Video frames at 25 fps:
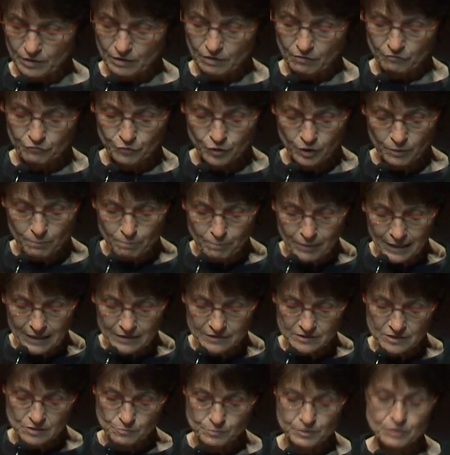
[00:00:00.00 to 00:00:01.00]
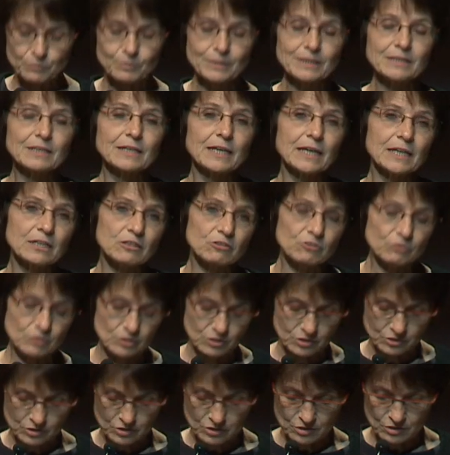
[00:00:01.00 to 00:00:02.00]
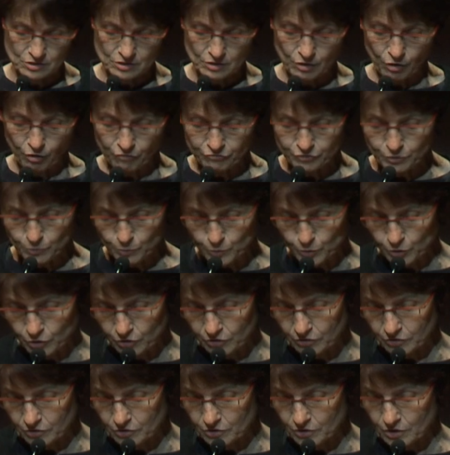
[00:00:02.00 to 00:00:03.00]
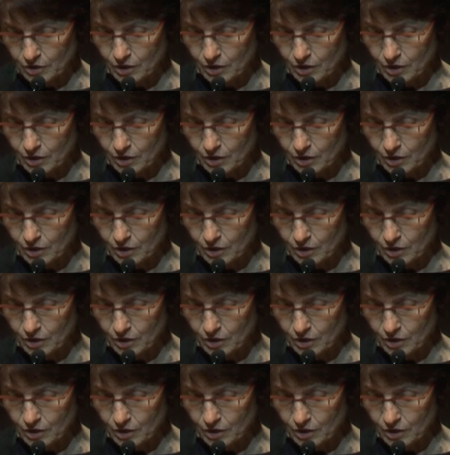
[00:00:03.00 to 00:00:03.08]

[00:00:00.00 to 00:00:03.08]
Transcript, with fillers: for a balance between the interests of the worker,